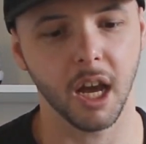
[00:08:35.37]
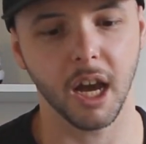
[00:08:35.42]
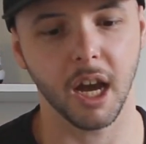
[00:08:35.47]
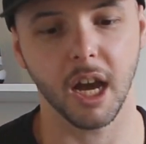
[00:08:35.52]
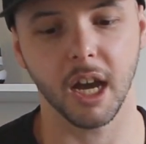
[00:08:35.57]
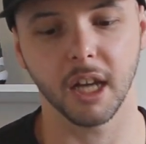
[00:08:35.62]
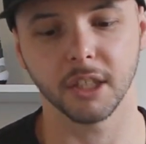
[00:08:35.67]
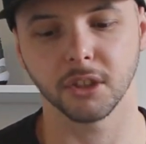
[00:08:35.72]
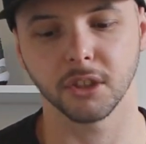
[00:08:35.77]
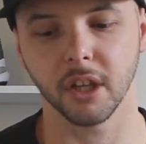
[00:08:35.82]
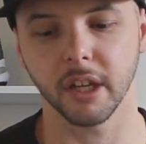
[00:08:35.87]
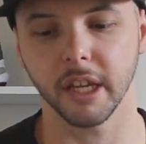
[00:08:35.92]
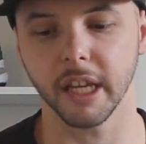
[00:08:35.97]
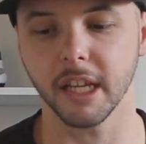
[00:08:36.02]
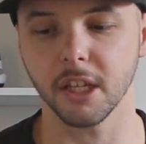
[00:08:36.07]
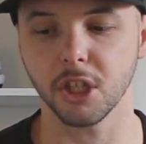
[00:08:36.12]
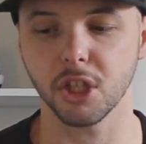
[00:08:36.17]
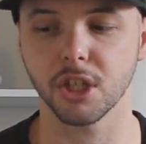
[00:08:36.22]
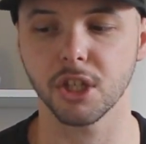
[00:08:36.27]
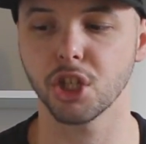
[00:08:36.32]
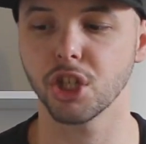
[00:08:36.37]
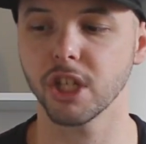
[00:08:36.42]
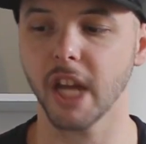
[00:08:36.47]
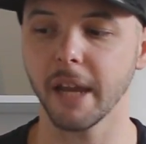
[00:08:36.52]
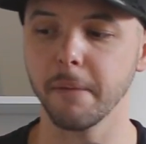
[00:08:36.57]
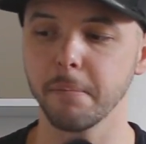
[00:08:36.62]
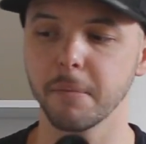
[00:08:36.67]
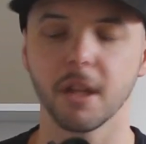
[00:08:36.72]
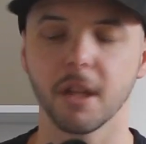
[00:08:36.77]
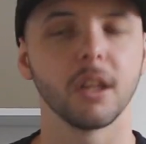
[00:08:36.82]
So it's
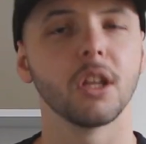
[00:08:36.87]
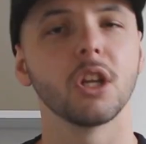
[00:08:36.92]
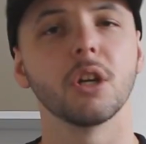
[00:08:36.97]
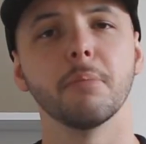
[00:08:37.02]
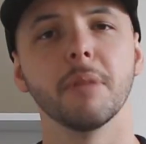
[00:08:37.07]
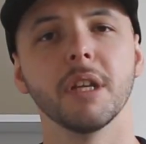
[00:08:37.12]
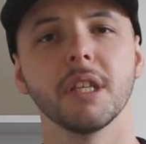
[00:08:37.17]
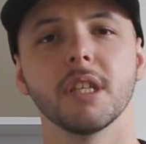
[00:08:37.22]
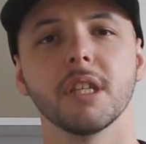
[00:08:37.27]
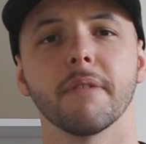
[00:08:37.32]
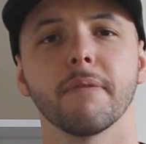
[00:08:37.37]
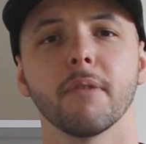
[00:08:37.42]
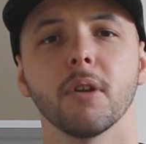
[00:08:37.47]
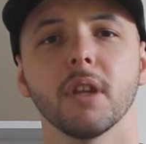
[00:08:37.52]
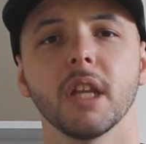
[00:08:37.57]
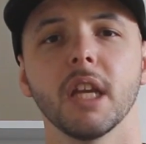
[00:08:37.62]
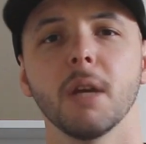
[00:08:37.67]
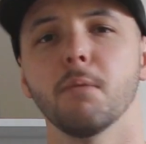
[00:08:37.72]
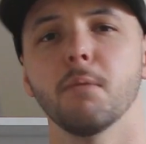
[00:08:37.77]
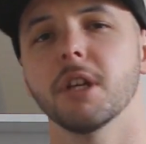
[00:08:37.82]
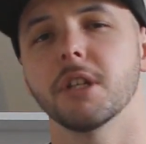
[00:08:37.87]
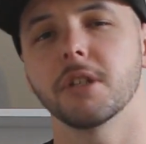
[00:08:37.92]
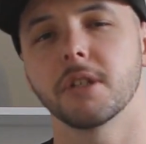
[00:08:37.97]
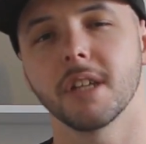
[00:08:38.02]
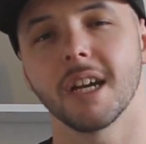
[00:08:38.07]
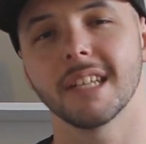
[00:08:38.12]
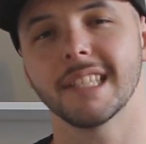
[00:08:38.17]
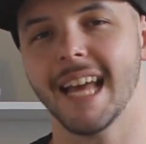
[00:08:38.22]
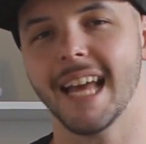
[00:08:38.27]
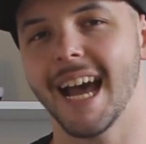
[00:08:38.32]
shaped a little bit differently,
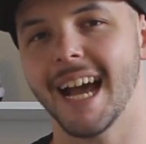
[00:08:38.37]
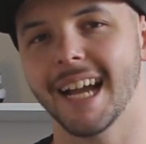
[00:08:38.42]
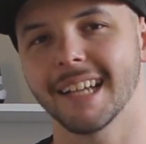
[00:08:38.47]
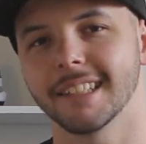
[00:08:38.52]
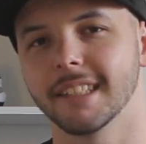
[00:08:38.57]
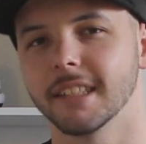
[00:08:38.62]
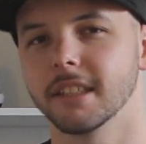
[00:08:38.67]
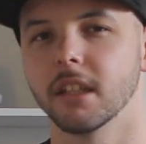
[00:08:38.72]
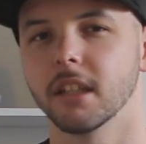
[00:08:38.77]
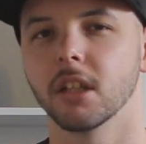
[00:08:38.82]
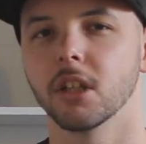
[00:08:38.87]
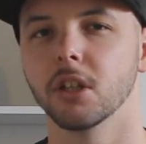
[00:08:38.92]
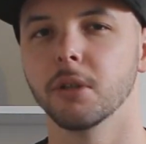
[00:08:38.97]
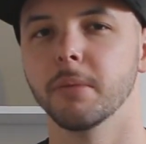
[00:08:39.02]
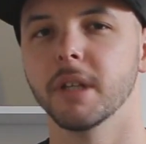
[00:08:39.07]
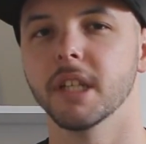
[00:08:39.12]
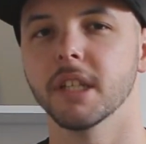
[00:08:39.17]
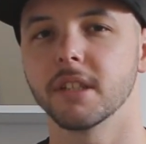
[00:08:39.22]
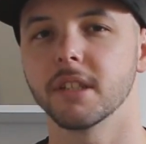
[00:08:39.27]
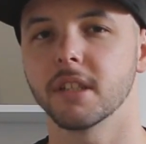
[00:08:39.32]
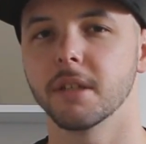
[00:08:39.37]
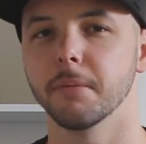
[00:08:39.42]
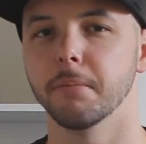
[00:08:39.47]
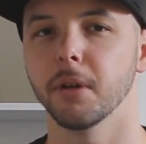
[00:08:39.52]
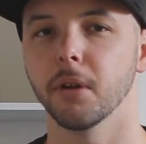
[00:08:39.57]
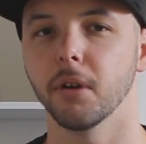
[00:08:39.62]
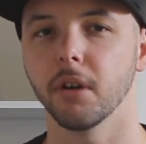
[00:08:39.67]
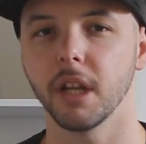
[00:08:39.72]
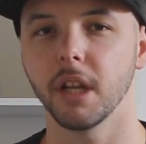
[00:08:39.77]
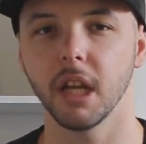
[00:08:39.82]
which does act as a little bit of
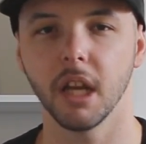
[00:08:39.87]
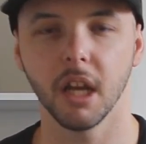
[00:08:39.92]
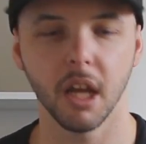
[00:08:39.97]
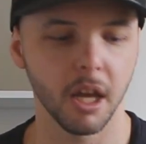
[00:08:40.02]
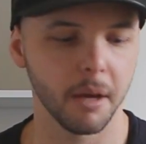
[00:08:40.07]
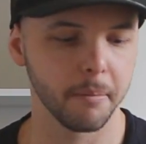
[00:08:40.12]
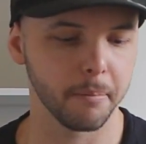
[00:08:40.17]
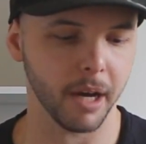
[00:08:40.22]
stability.